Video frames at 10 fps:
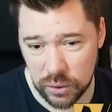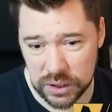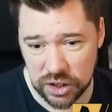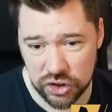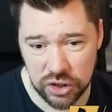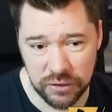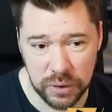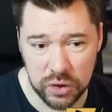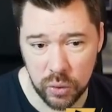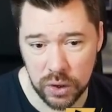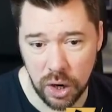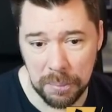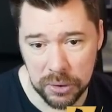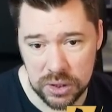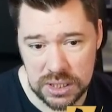addition if we do want to go
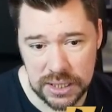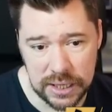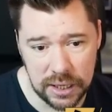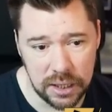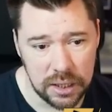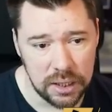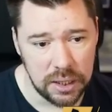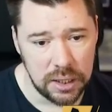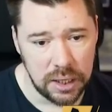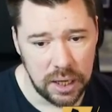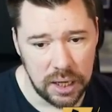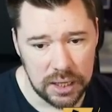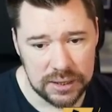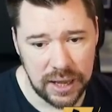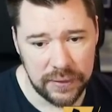Bundesliga
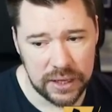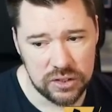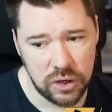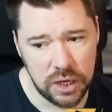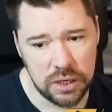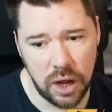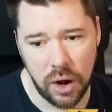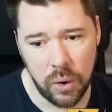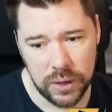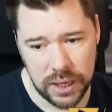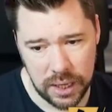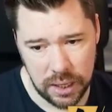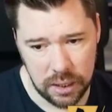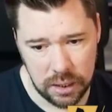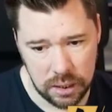down that side. Oh, yeah.
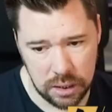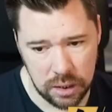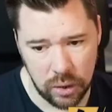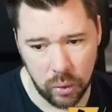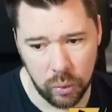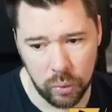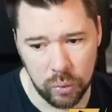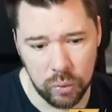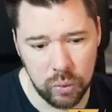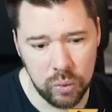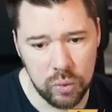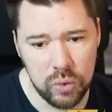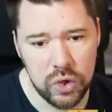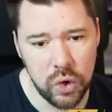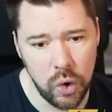Oh,
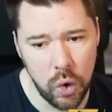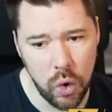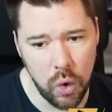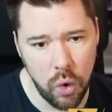you.